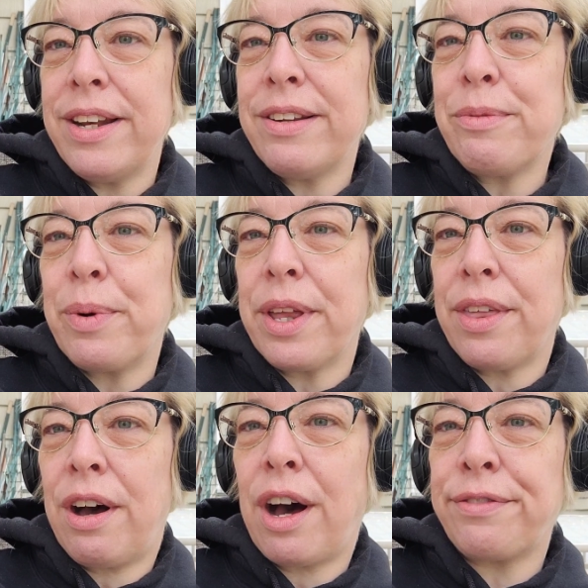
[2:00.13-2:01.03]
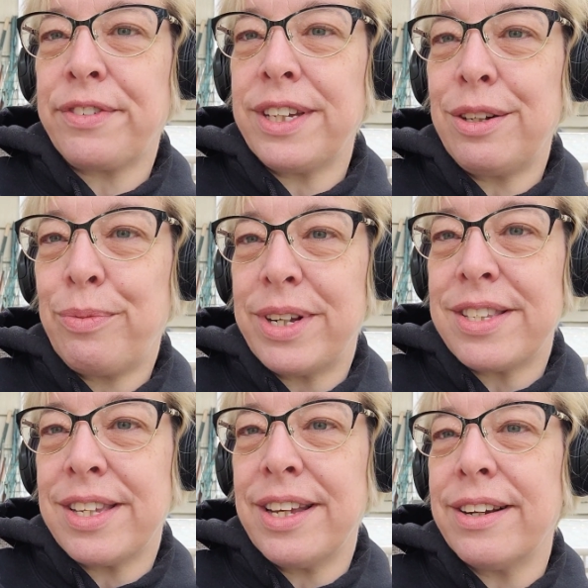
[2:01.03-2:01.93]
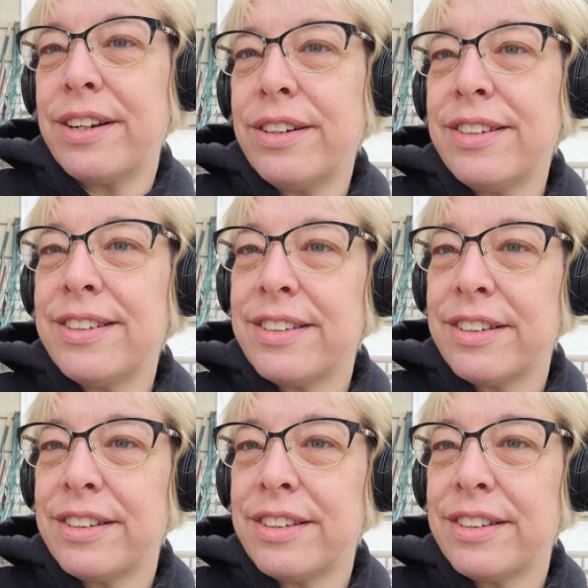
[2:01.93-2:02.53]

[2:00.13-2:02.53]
been with Hofton was here.